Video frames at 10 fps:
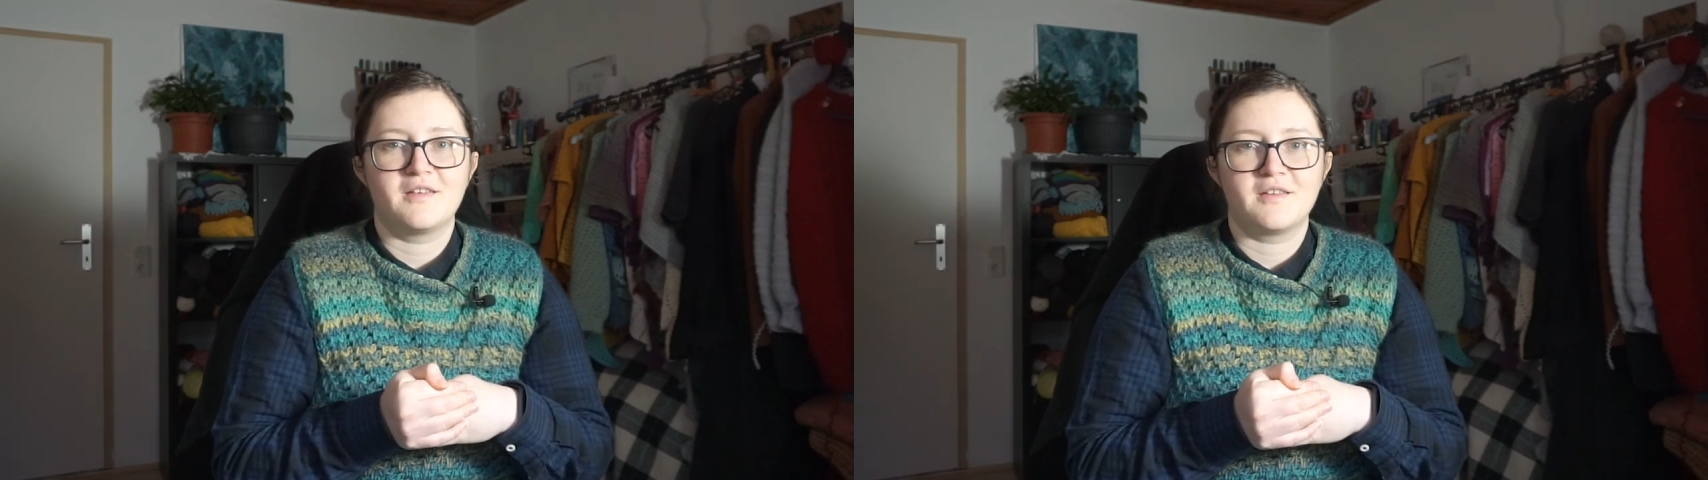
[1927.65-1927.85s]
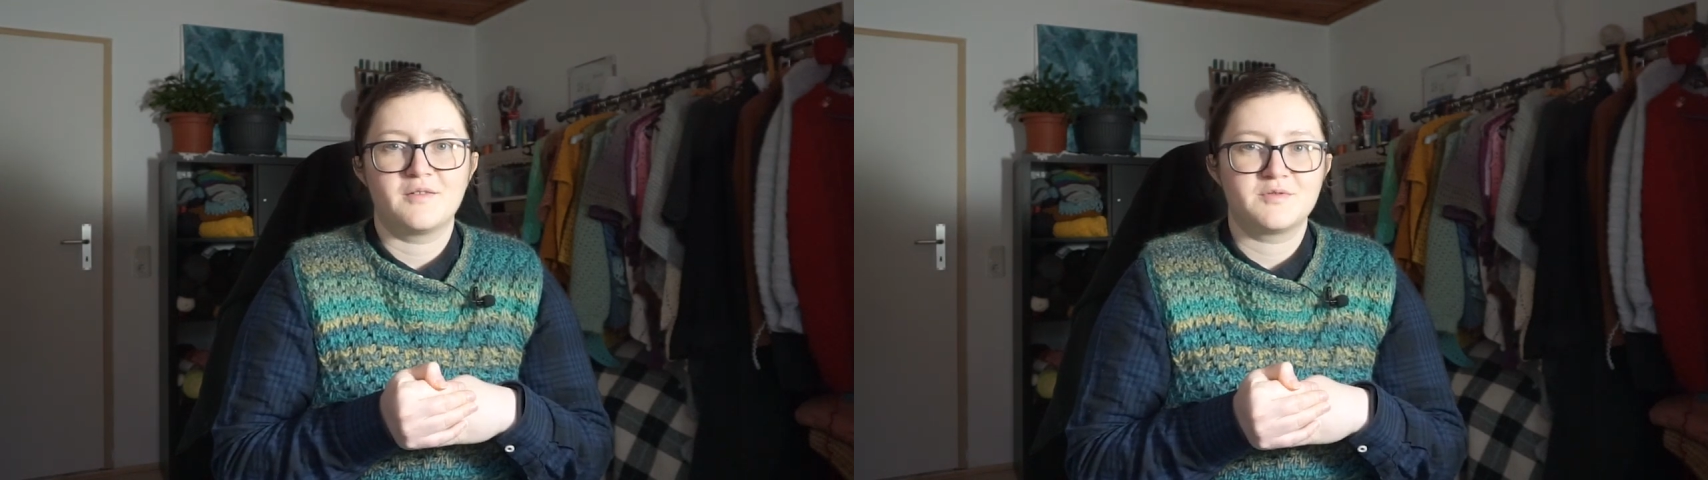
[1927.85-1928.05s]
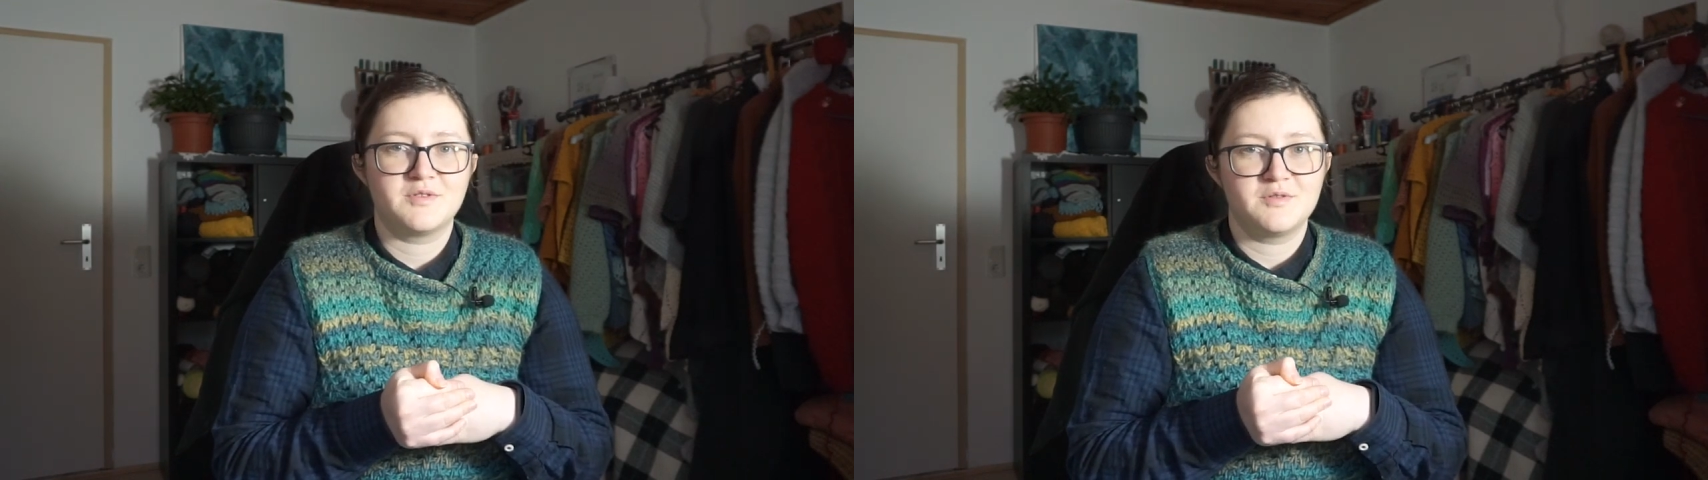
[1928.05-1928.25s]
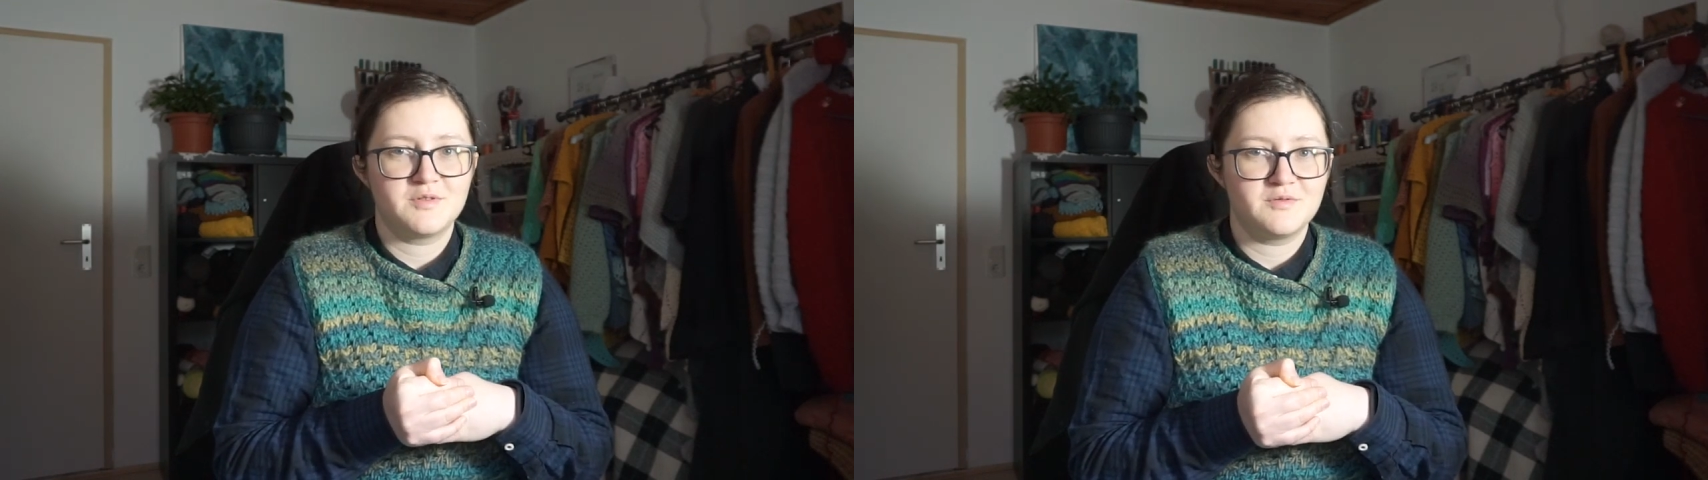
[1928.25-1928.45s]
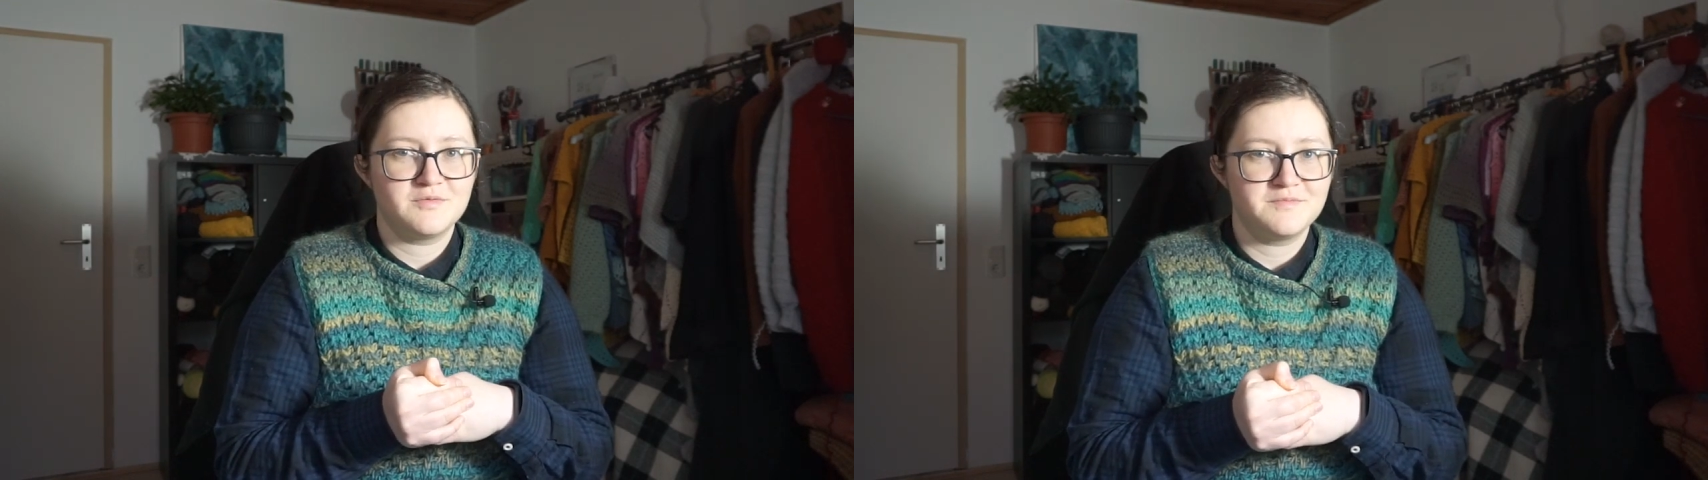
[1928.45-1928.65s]
and I will
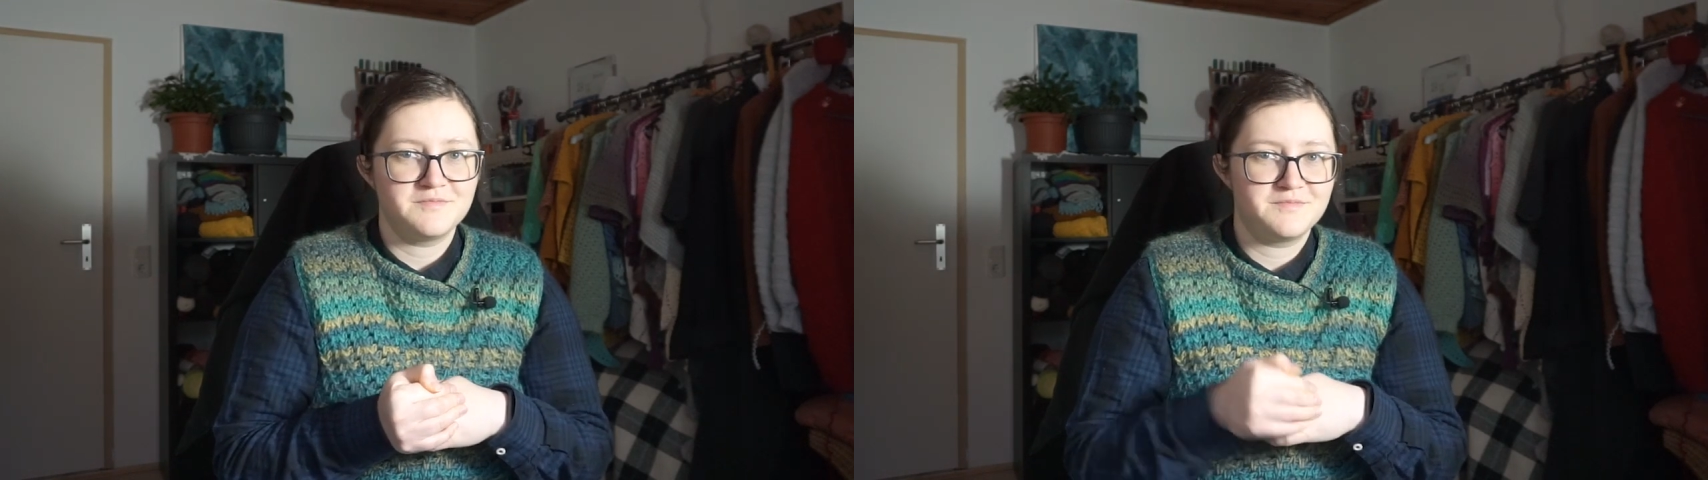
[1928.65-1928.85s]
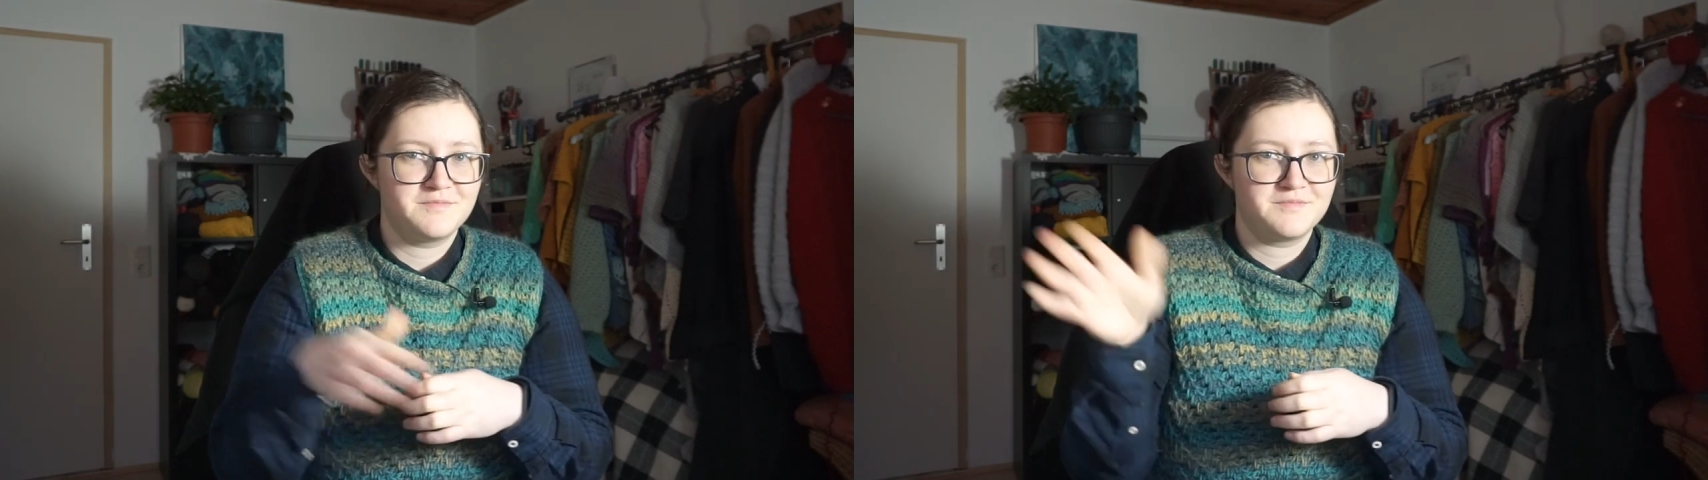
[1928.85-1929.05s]
see you soon.